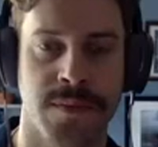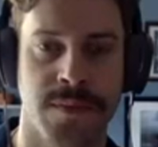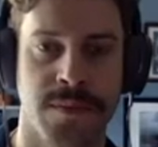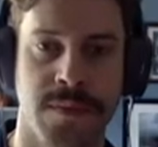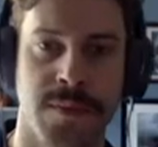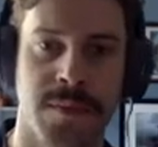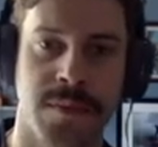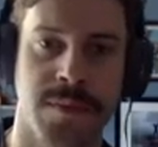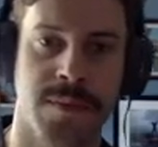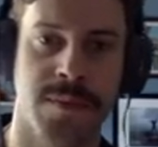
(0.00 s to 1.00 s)

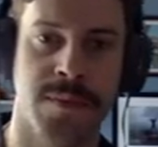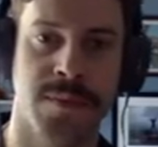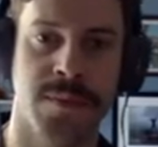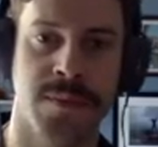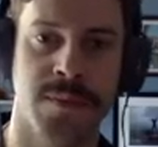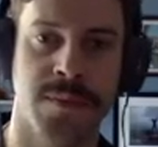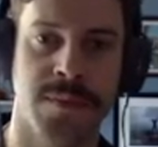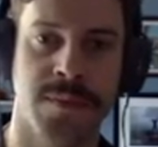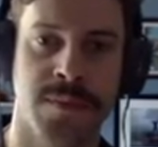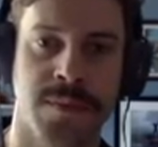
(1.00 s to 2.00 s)

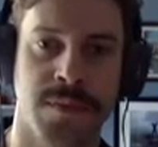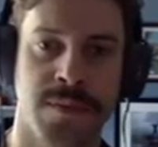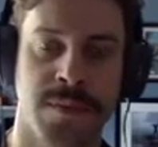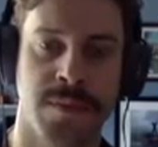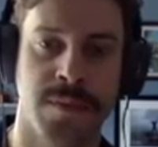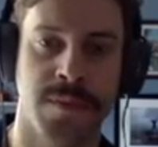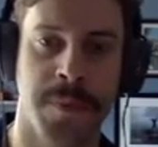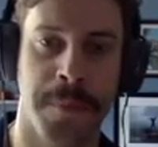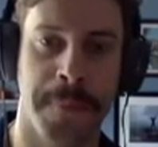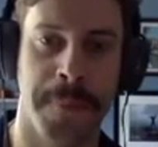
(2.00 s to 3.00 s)

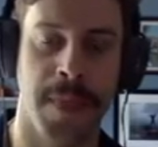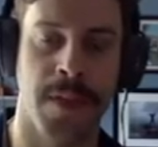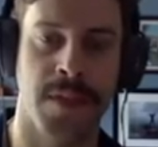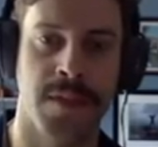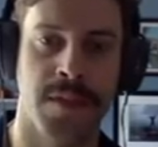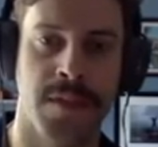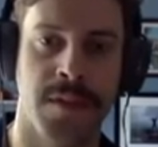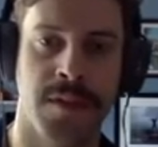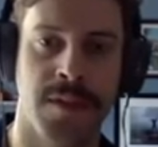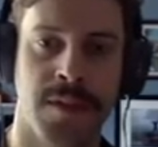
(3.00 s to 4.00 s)

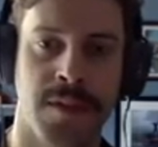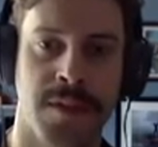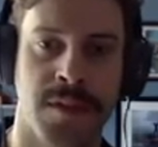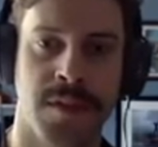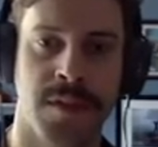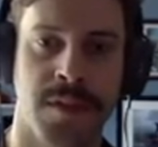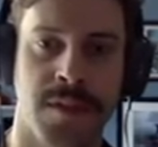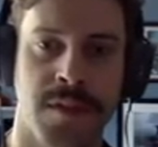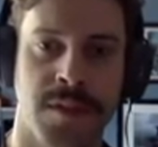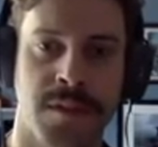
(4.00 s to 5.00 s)

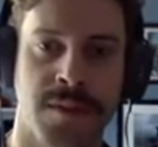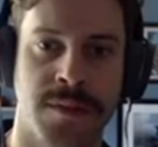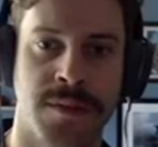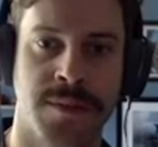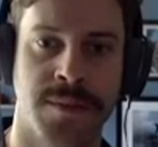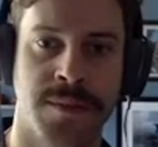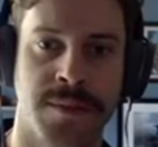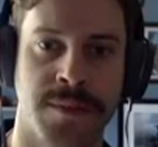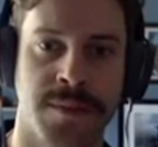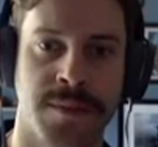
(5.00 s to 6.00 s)

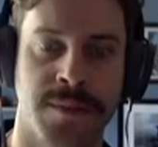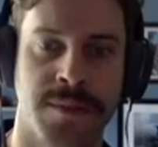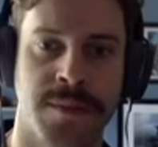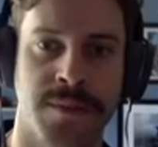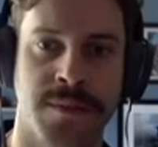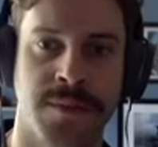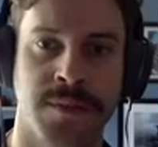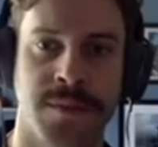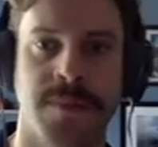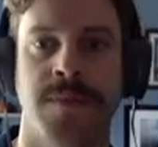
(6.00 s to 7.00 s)

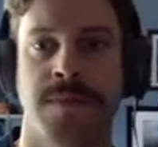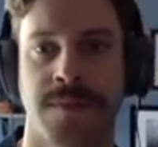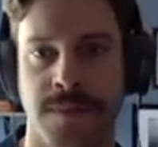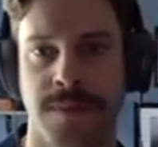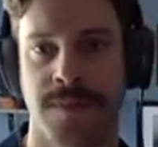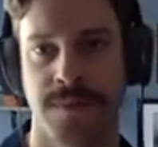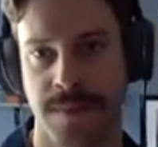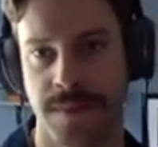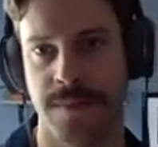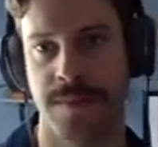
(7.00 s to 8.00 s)
(silent)